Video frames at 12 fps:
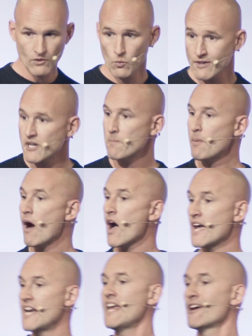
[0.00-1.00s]
We're in a
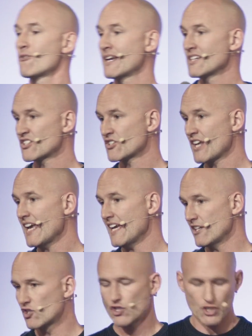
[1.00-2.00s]
pioneering
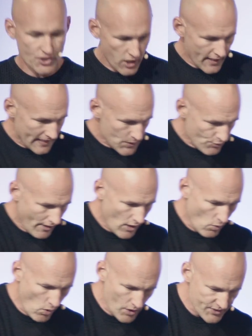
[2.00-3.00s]
stage, just like
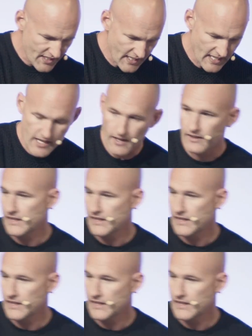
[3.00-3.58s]
Israel was here.